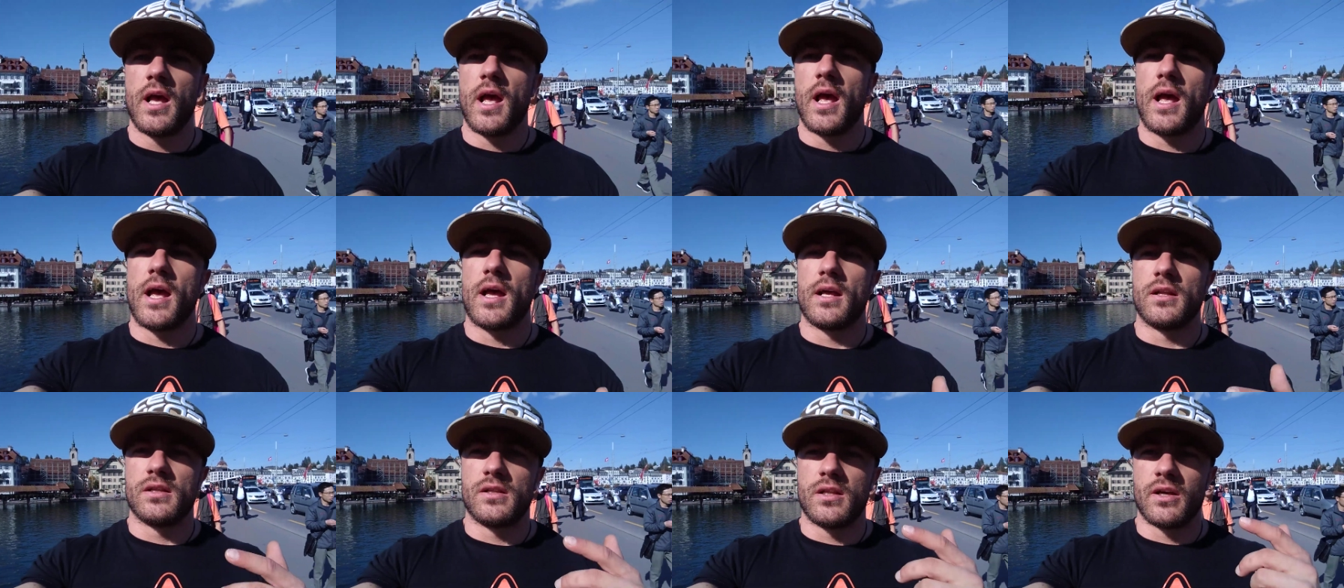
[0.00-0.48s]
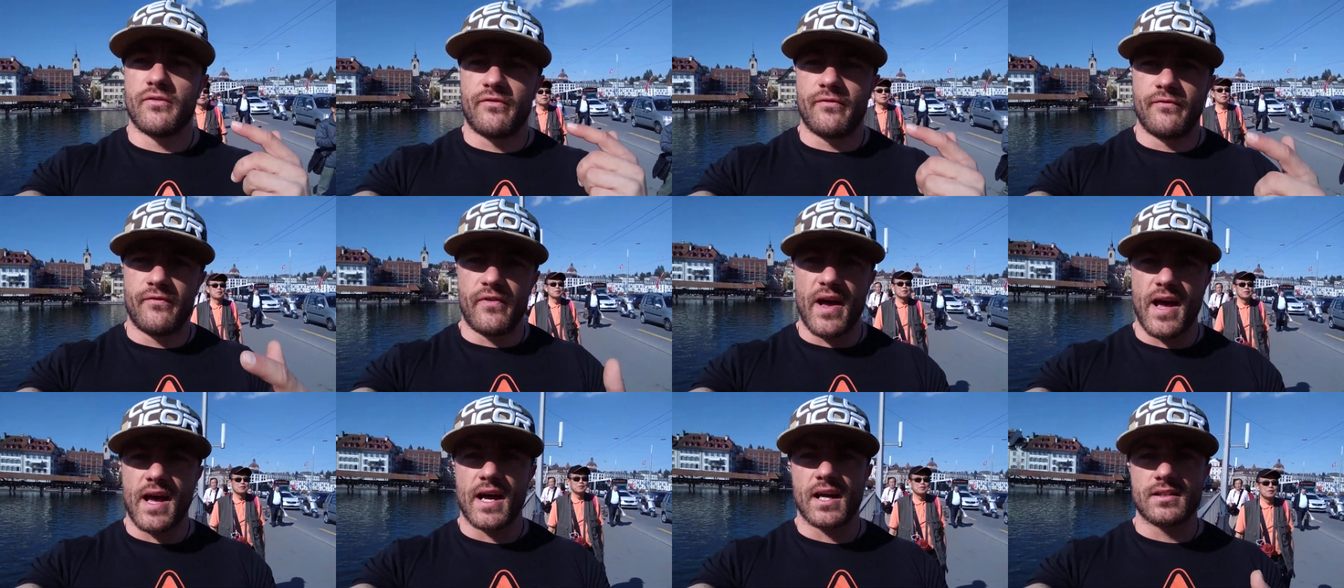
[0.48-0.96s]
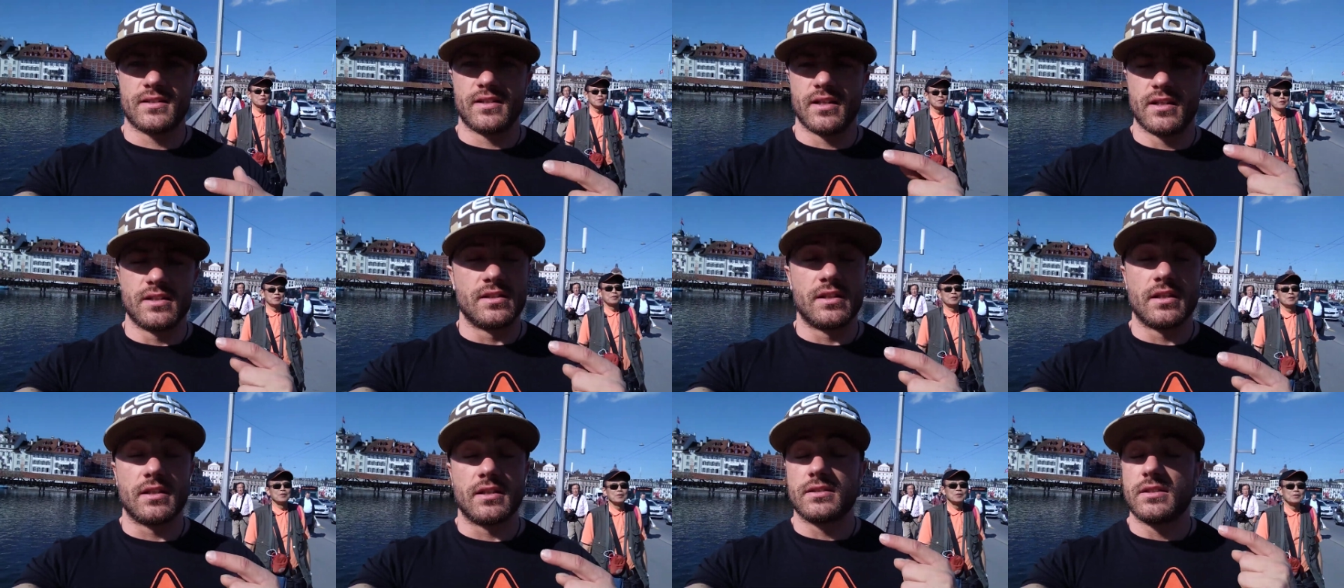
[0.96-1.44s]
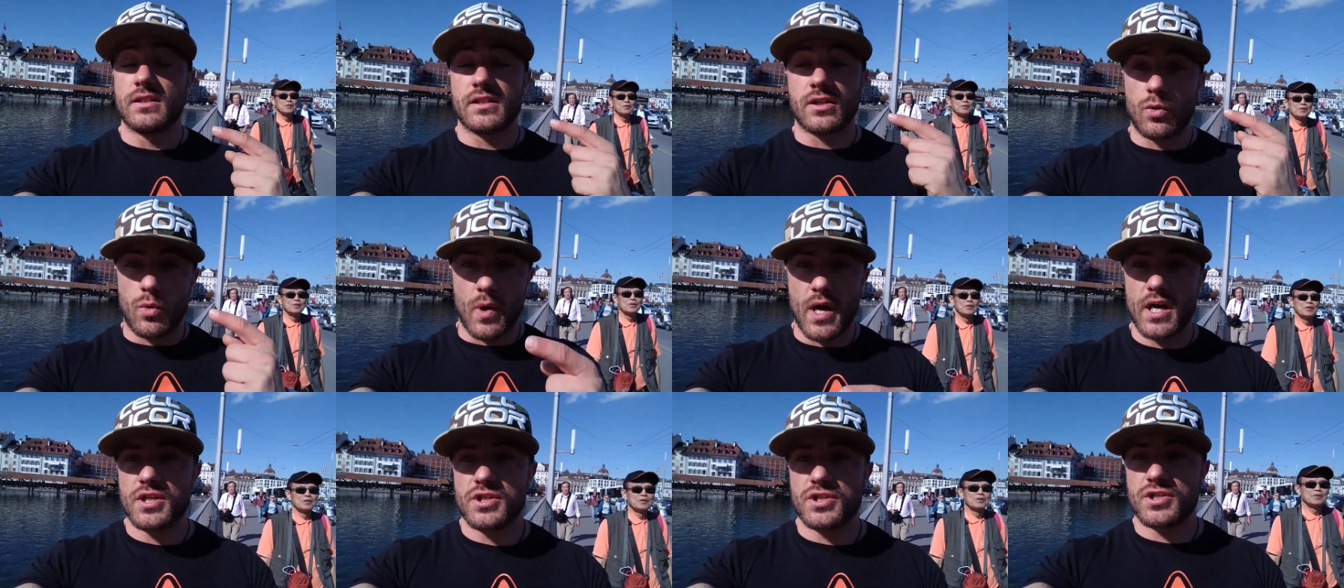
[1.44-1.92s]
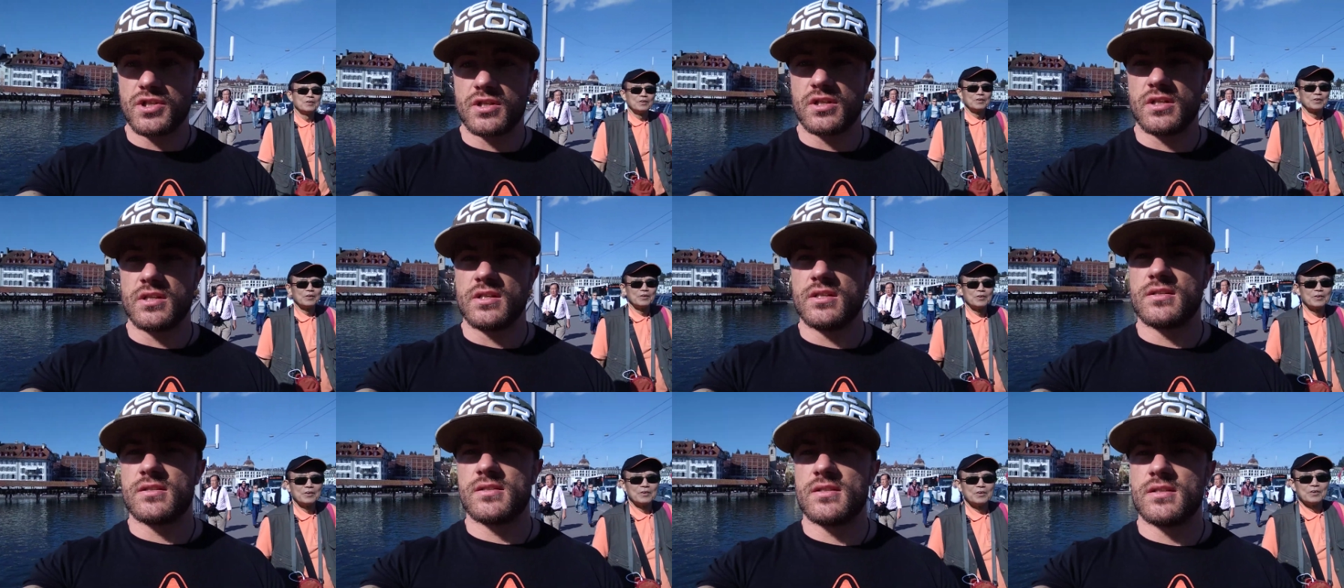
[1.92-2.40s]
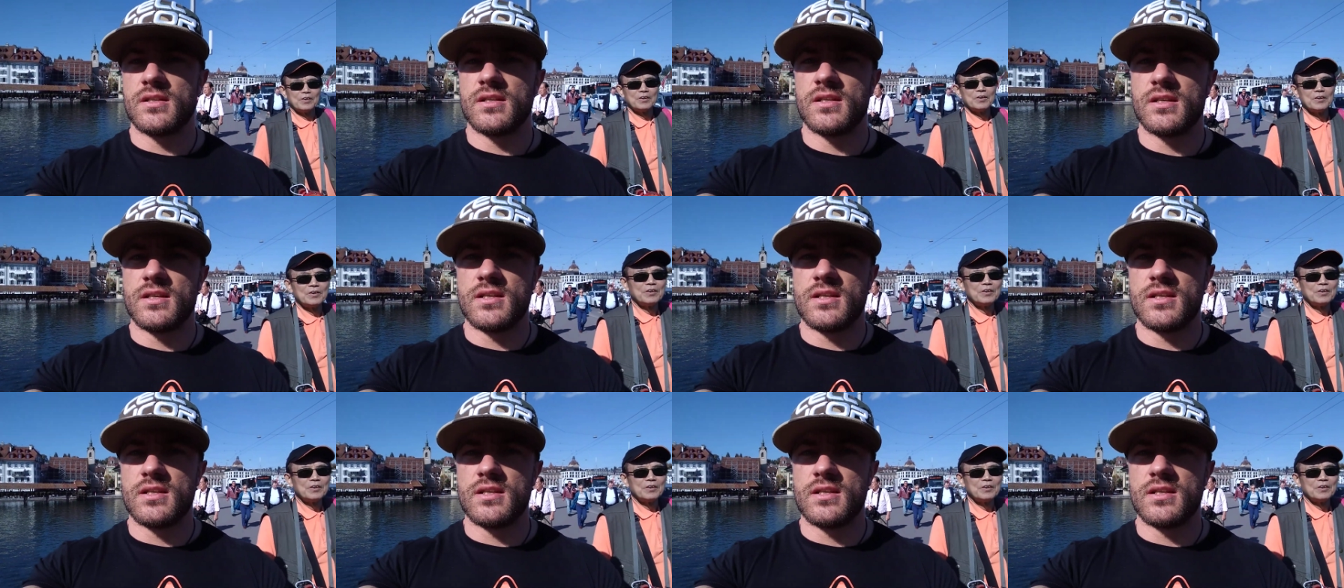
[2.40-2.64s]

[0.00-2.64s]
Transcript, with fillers: And the fact and the, the question is,